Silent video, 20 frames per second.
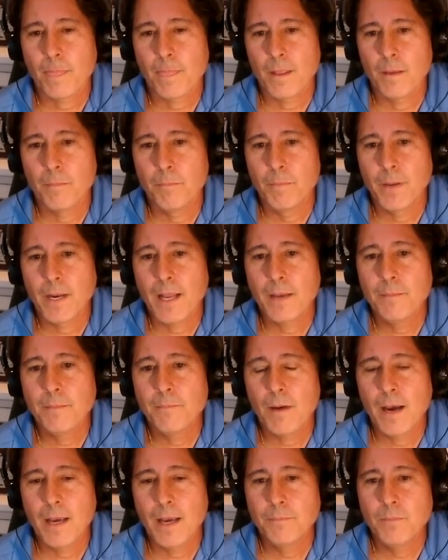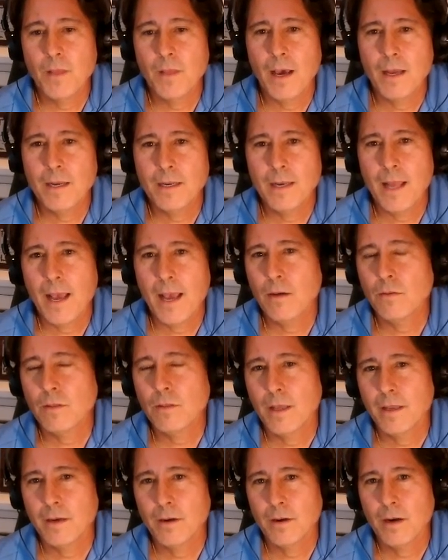but I'm not an
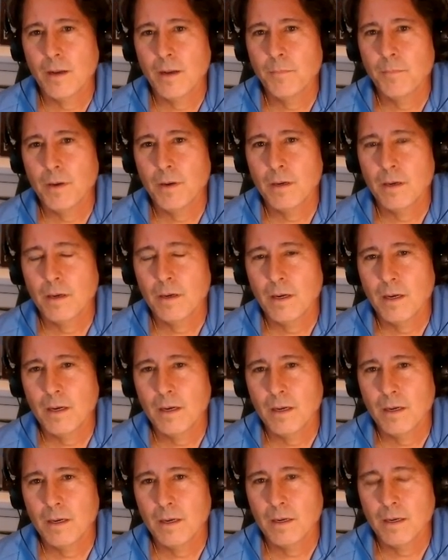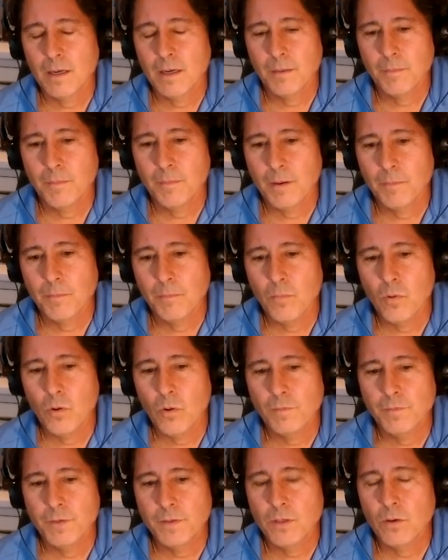outliner. I'm more
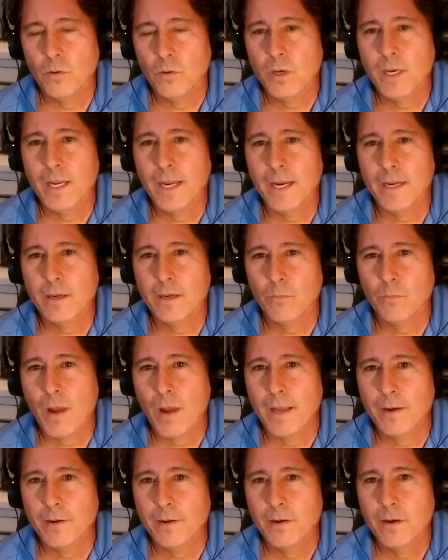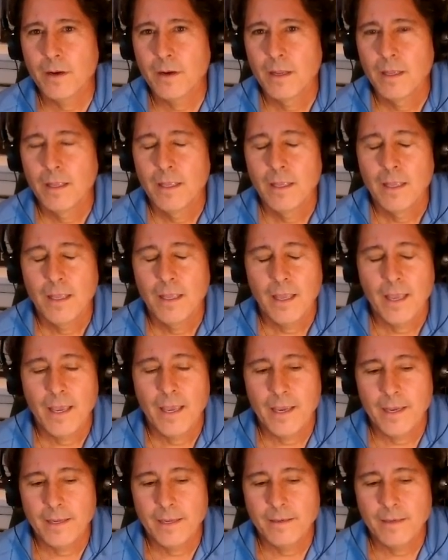of an organic writer.
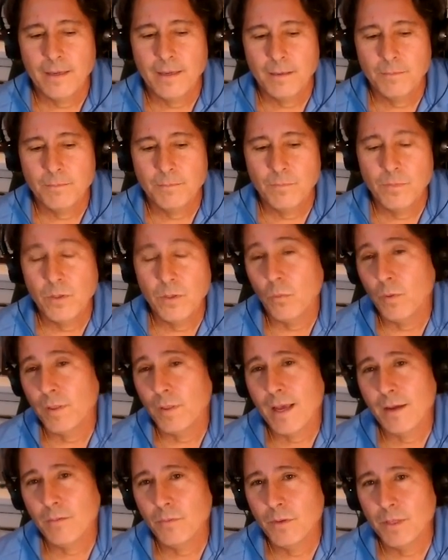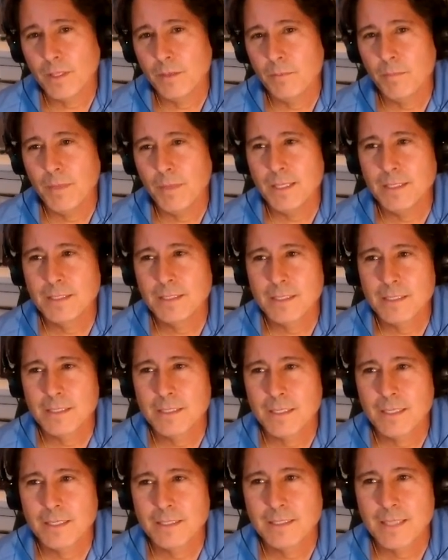And what that really means
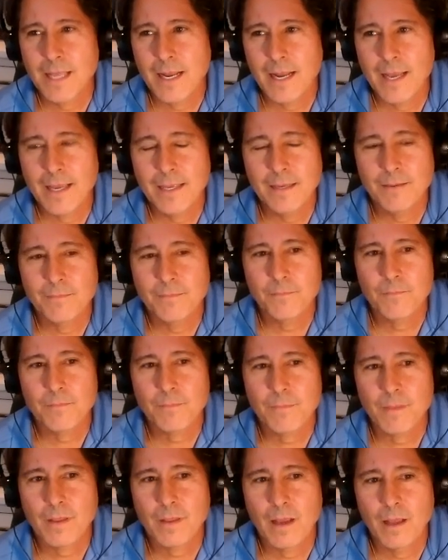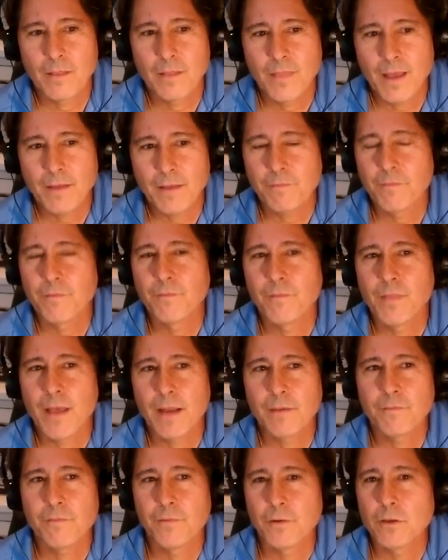is that
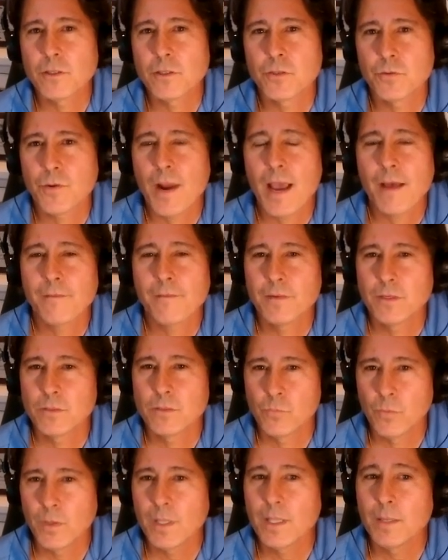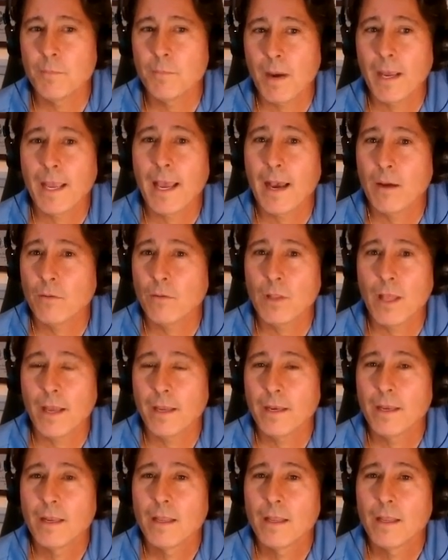that first draft is really my outline,